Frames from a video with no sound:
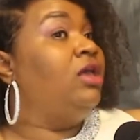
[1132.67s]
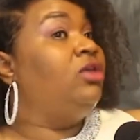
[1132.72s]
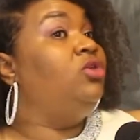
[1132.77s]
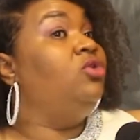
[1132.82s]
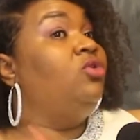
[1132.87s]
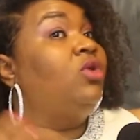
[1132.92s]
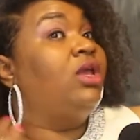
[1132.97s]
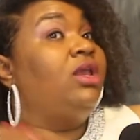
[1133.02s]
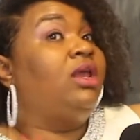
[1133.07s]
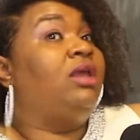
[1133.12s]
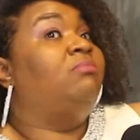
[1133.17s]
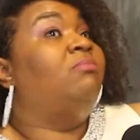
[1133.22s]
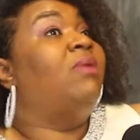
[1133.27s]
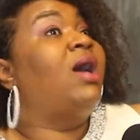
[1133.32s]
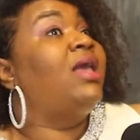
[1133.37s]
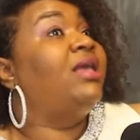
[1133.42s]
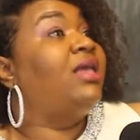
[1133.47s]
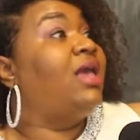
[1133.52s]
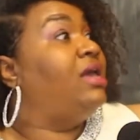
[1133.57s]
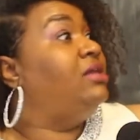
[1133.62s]
You can, in
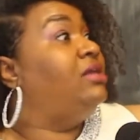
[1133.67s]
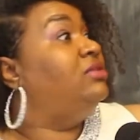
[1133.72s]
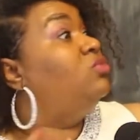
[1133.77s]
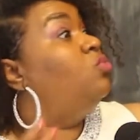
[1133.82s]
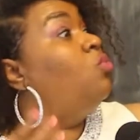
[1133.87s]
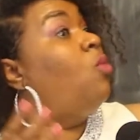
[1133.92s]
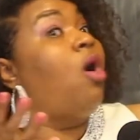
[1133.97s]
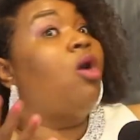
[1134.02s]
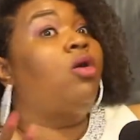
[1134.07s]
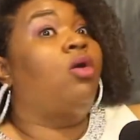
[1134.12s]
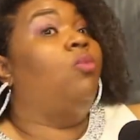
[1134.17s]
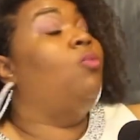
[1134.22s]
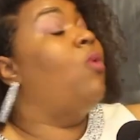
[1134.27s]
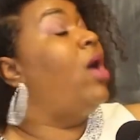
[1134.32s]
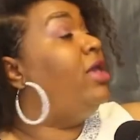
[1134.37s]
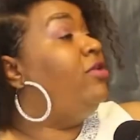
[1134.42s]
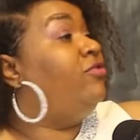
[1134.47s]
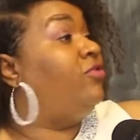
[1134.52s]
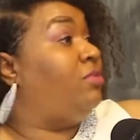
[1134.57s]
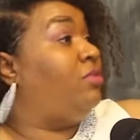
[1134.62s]
my case, walk
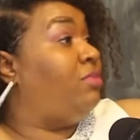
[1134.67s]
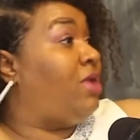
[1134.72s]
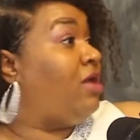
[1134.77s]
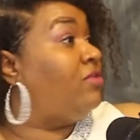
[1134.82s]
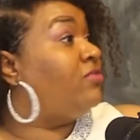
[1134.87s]
away from